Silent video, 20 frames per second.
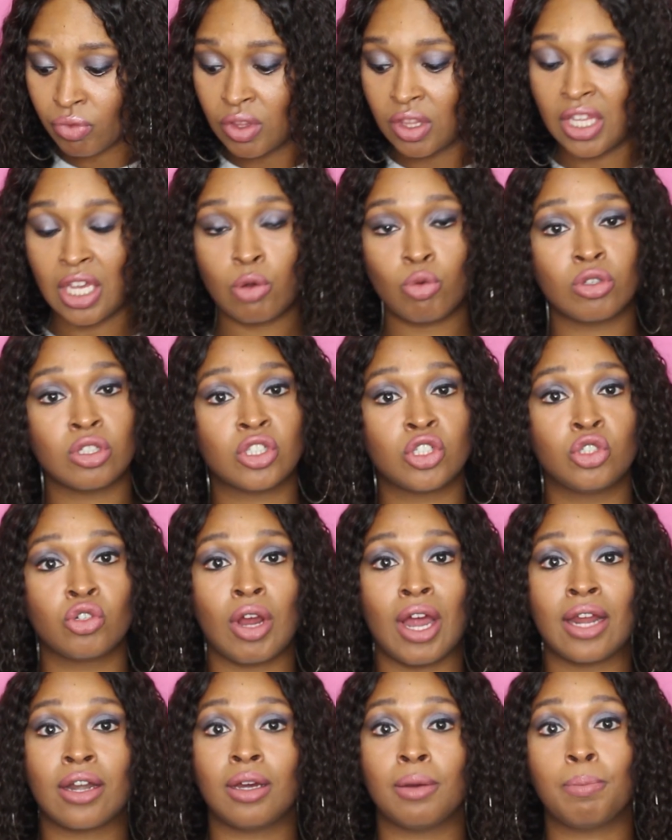There was
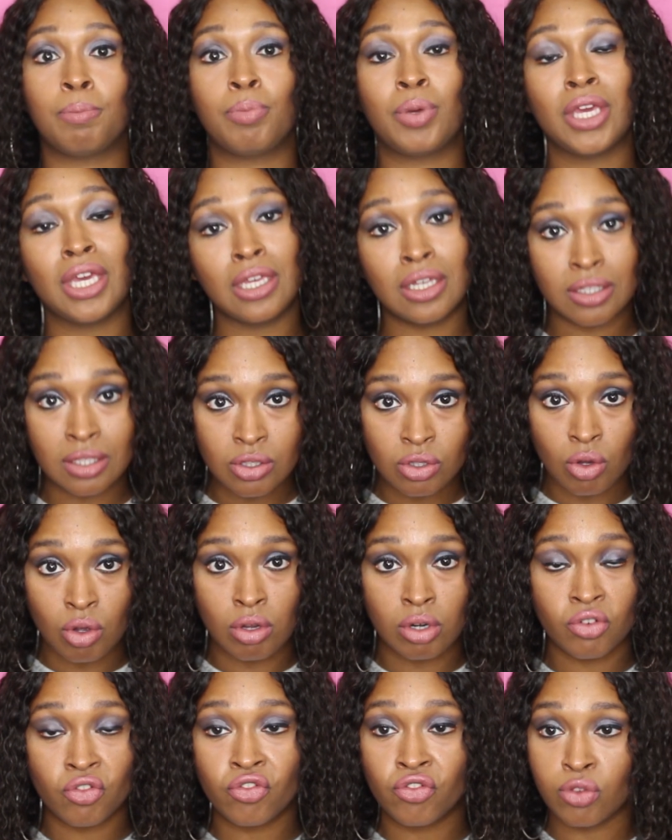dried up piss
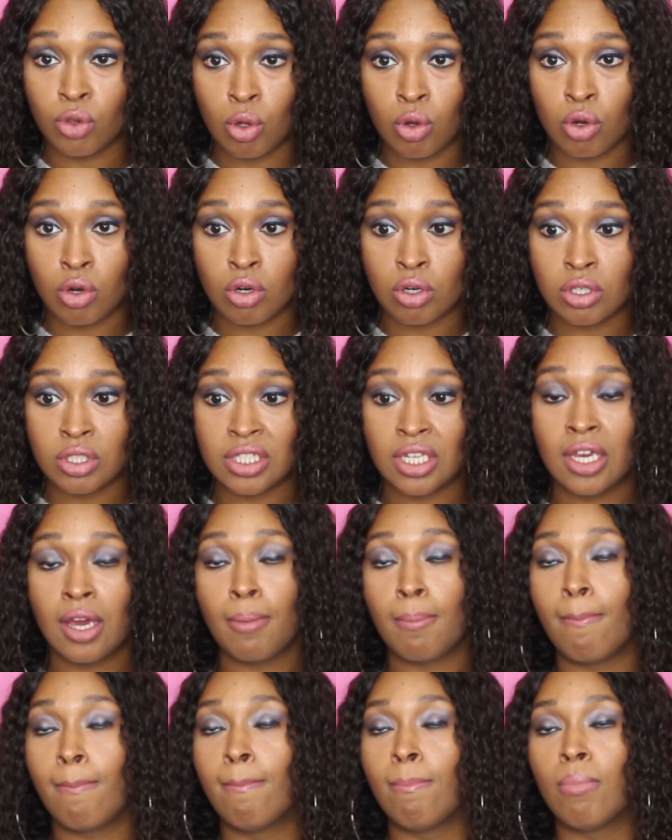on the floors,
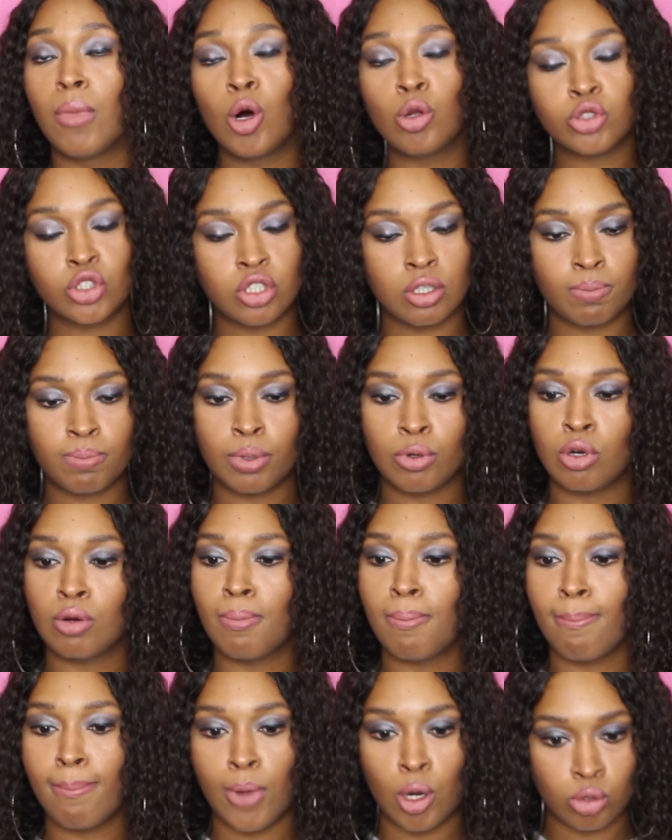
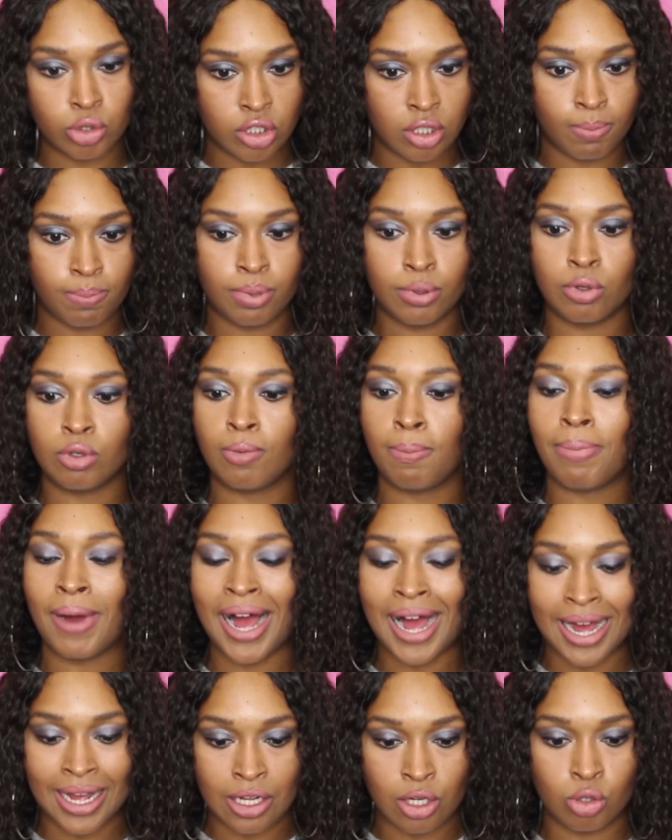multiple
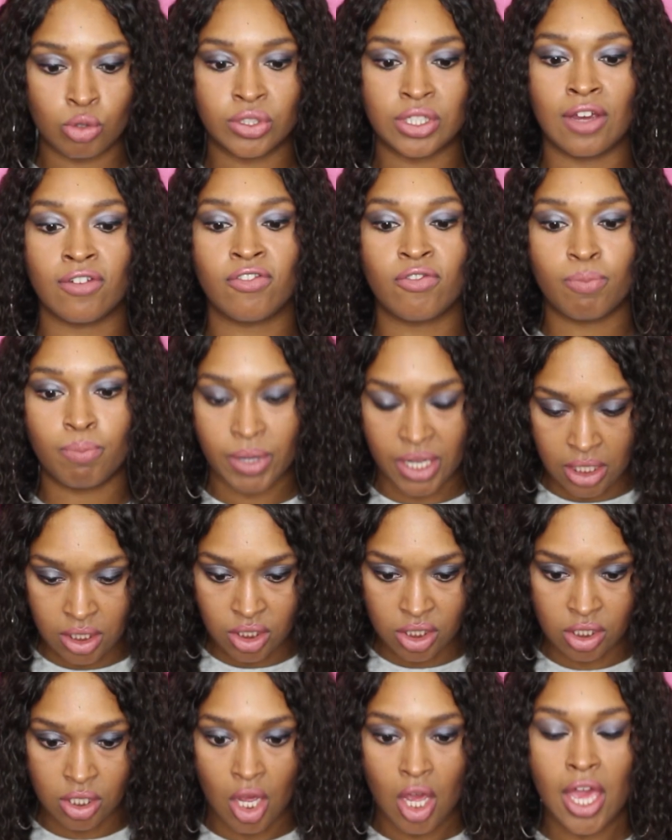piles of
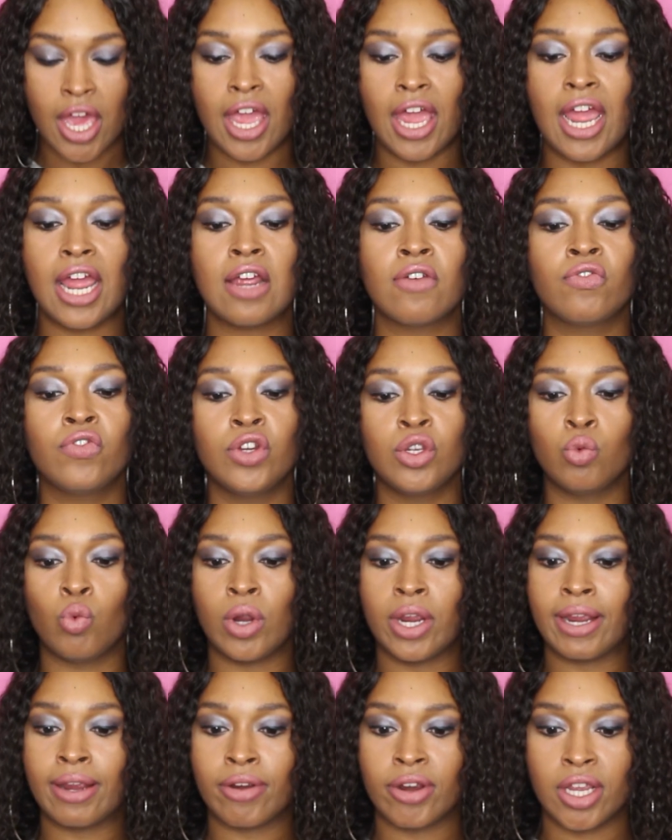piss
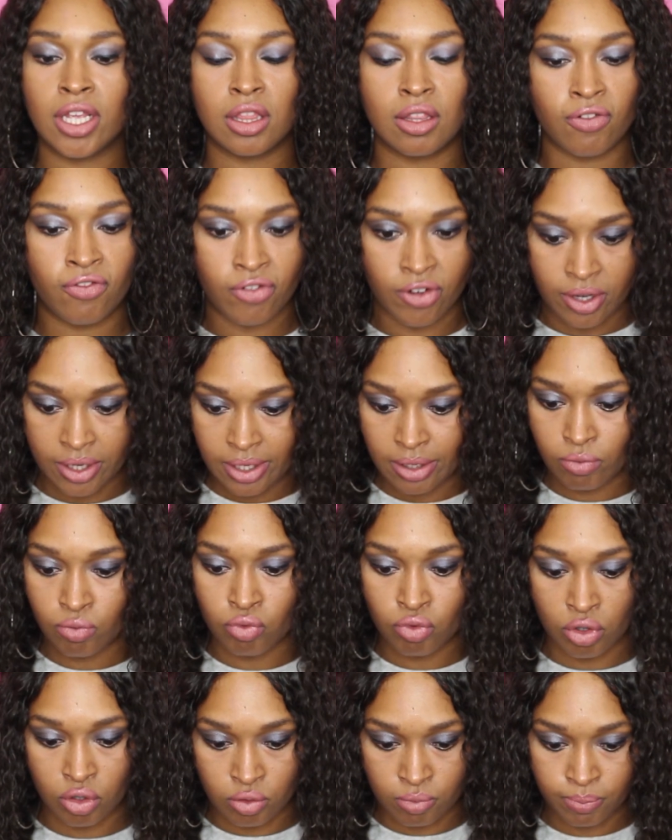everywhere in the fucking
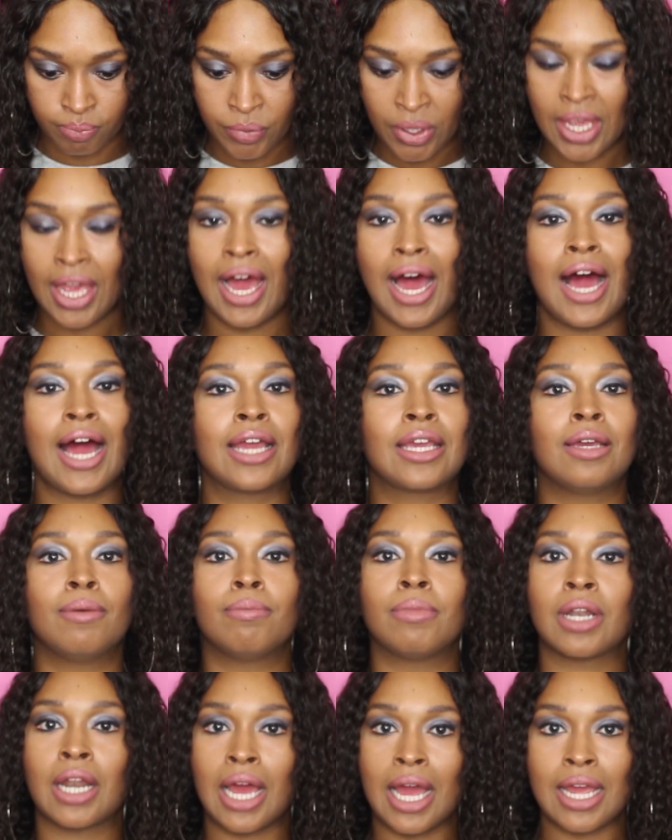room. I
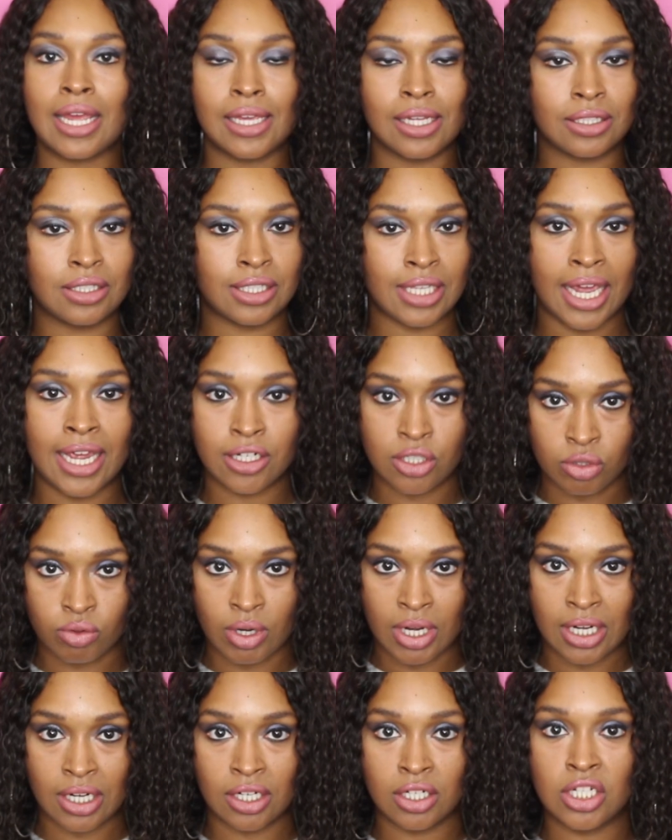am not
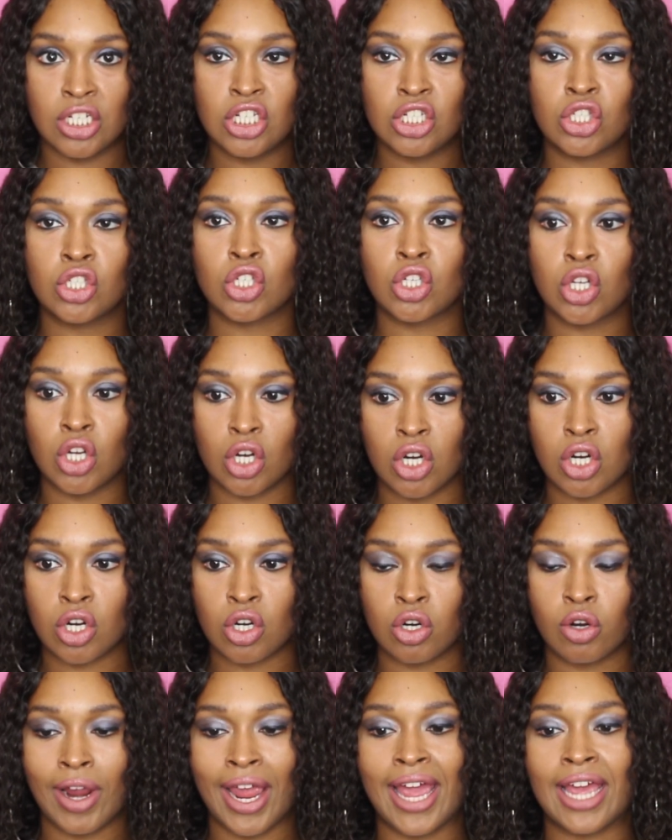exaggerating. This
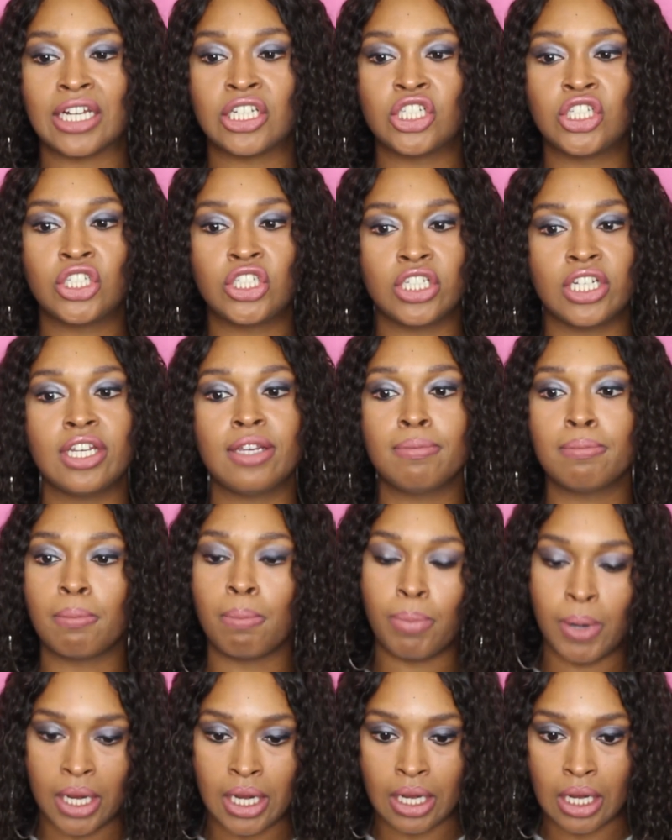girl had shit
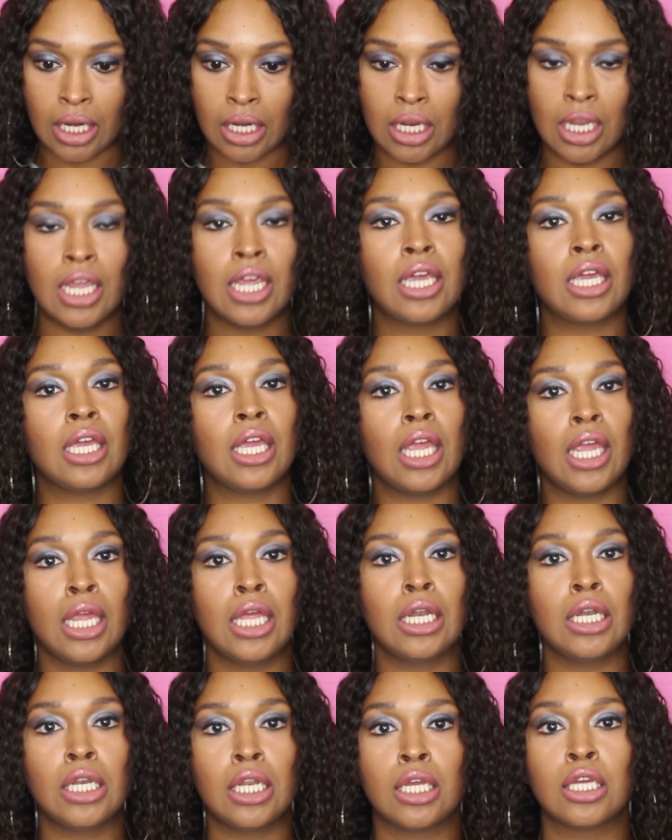and pee
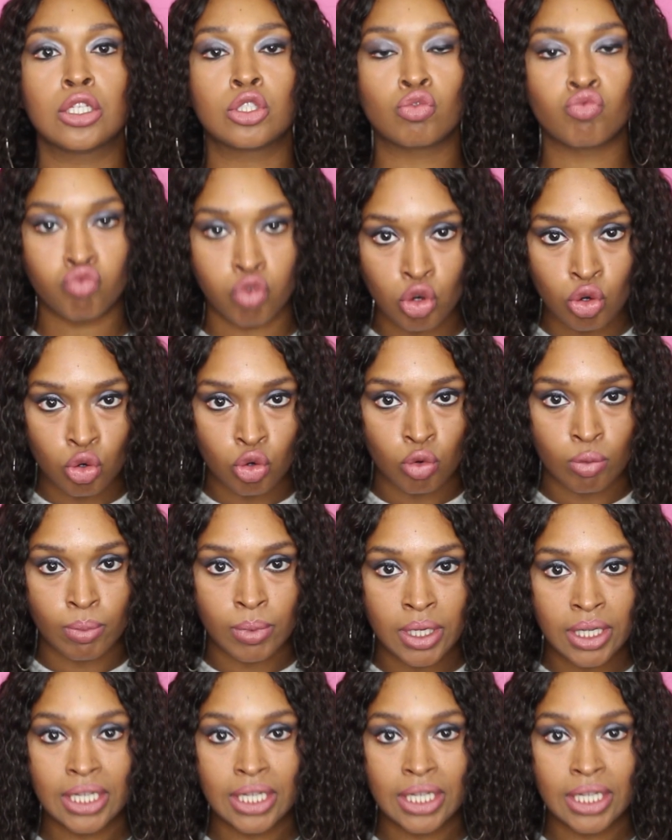in this room.